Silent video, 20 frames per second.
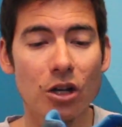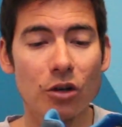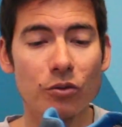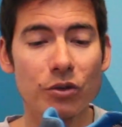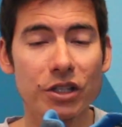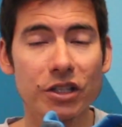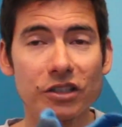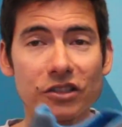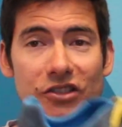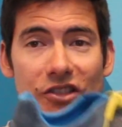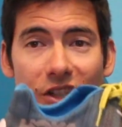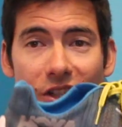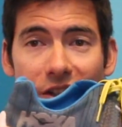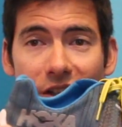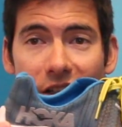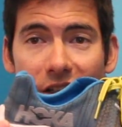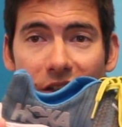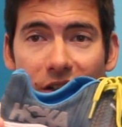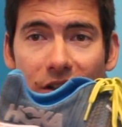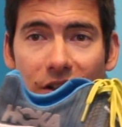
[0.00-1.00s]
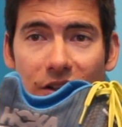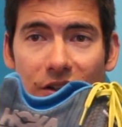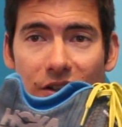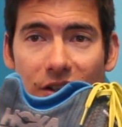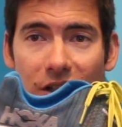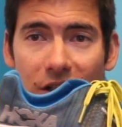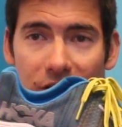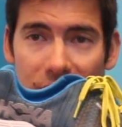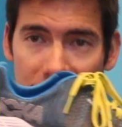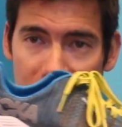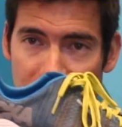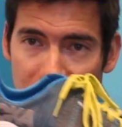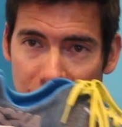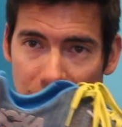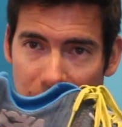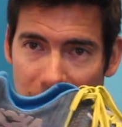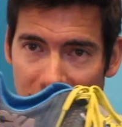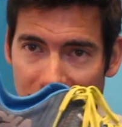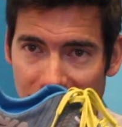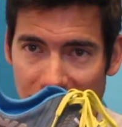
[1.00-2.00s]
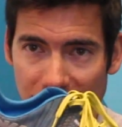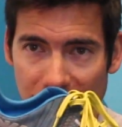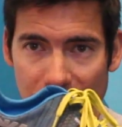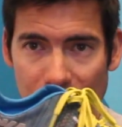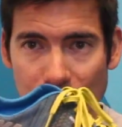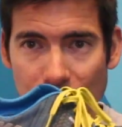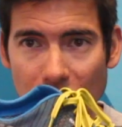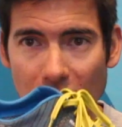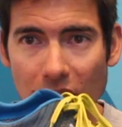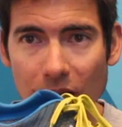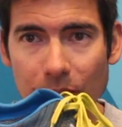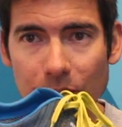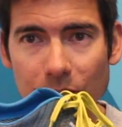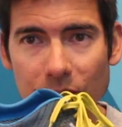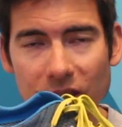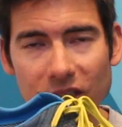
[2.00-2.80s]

we could say that that the shoe has this drop,